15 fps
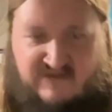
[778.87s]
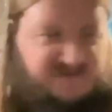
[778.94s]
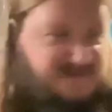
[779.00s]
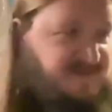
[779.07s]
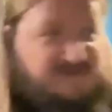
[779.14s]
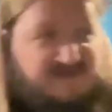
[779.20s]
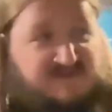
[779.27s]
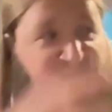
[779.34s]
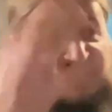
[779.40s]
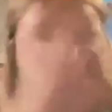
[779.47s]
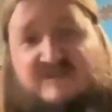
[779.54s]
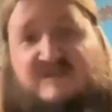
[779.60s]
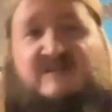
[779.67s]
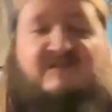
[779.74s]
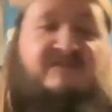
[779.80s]
Because like I
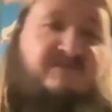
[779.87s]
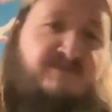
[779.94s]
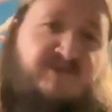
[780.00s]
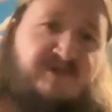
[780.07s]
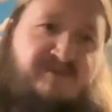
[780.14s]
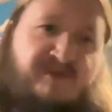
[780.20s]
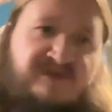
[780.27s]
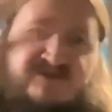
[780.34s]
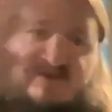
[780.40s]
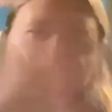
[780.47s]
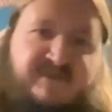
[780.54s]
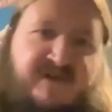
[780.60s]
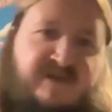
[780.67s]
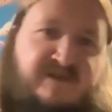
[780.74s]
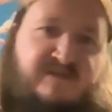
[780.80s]
said, uh, when I mentioned
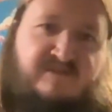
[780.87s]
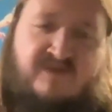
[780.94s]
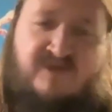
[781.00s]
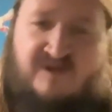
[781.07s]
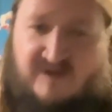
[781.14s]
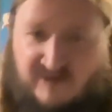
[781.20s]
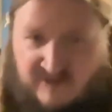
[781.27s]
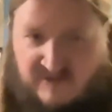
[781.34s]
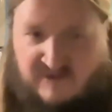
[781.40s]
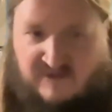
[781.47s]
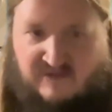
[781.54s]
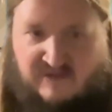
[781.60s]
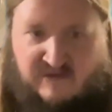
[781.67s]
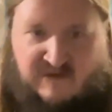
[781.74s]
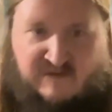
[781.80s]
Venom,
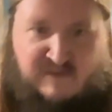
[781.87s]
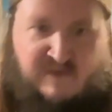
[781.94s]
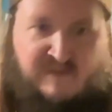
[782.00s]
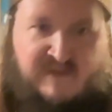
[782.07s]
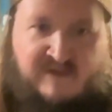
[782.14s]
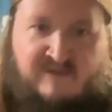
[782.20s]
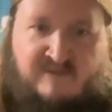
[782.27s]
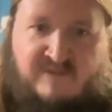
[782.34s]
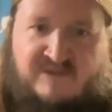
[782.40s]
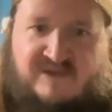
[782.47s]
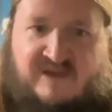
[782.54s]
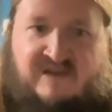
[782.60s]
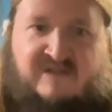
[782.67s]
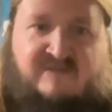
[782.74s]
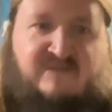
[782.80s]
looking up here on
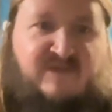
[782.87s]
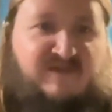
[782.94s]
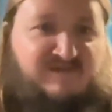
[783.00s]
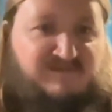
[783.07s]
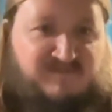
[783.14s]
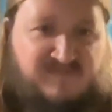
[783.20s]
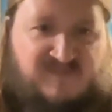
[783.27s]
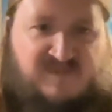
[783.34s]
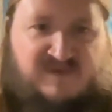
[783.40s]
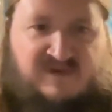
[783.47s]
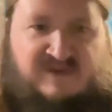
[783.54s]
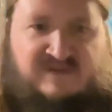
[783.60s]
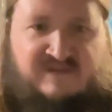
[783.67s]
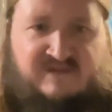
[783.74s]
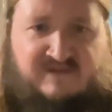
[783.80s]
Metallum, they
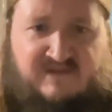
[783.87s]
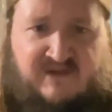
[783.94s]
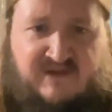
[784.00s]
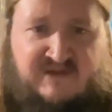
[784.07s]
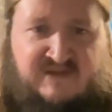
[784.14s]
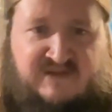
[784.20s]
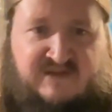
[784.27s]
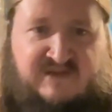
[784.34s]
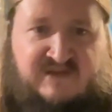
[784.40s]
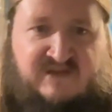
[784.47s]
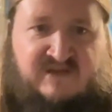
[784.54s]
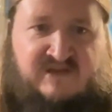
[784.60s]
cast, casters